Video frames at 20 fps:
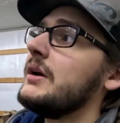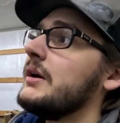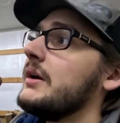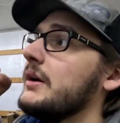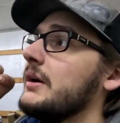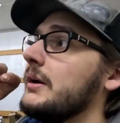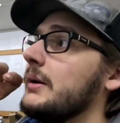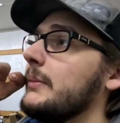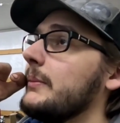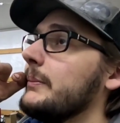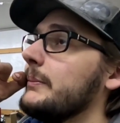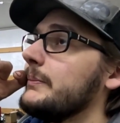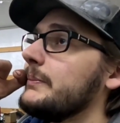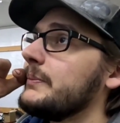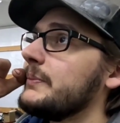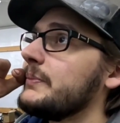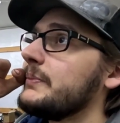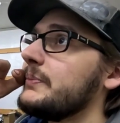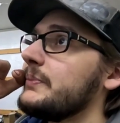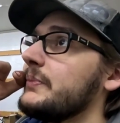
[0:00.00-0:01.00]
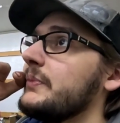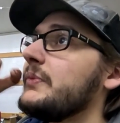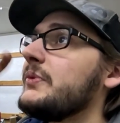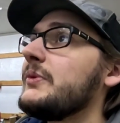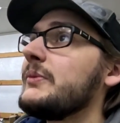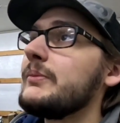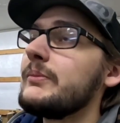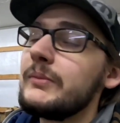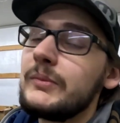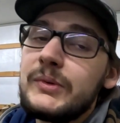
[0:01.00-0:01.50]

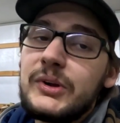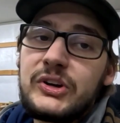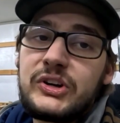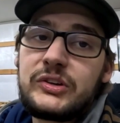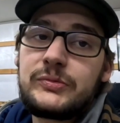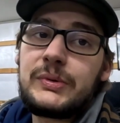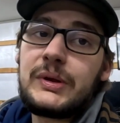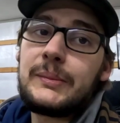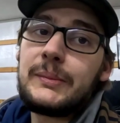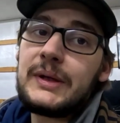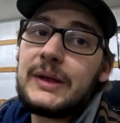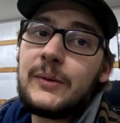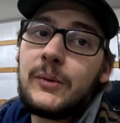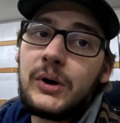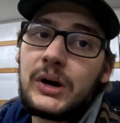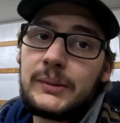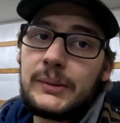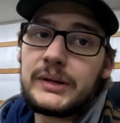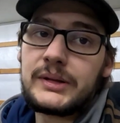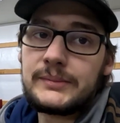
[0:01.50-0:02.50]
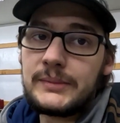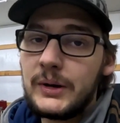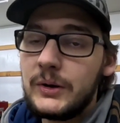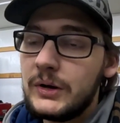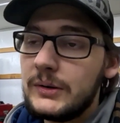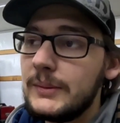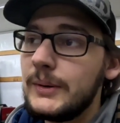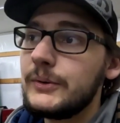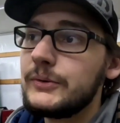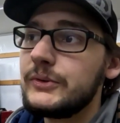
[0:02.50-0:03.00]
It'll just be me worried about the
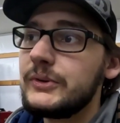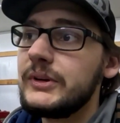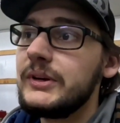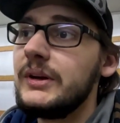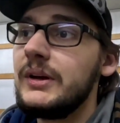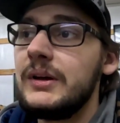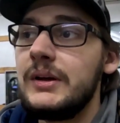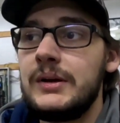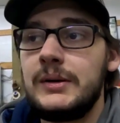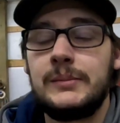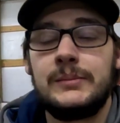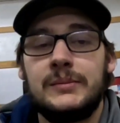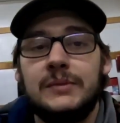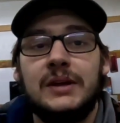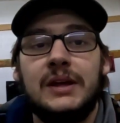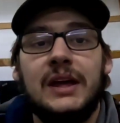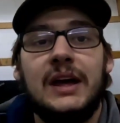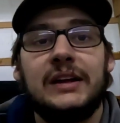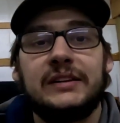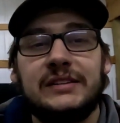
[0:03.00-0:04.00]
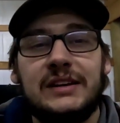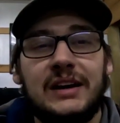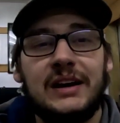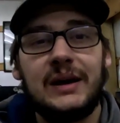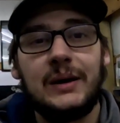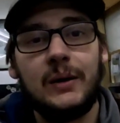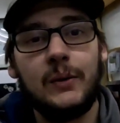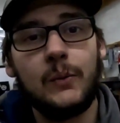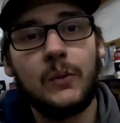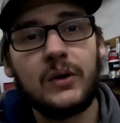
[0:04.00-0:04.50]
motor mostly. That's kind
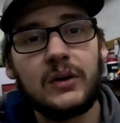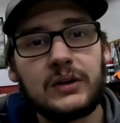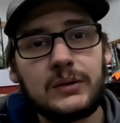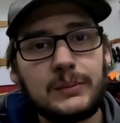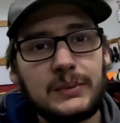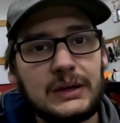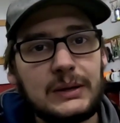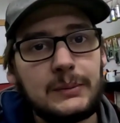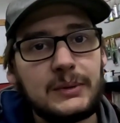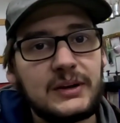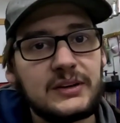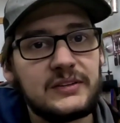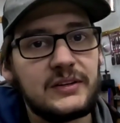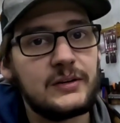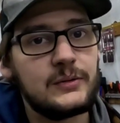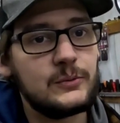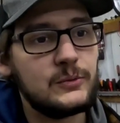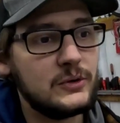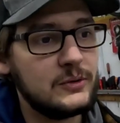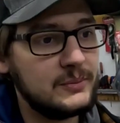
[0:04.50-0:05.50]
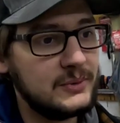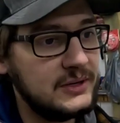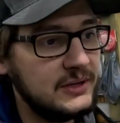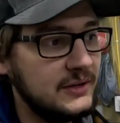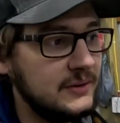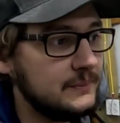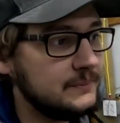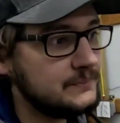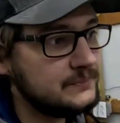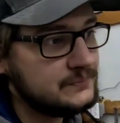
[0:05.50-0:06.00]
of how I want it to be, because I don't want to
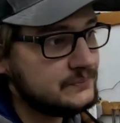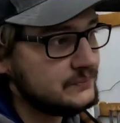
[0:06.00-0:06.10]
be,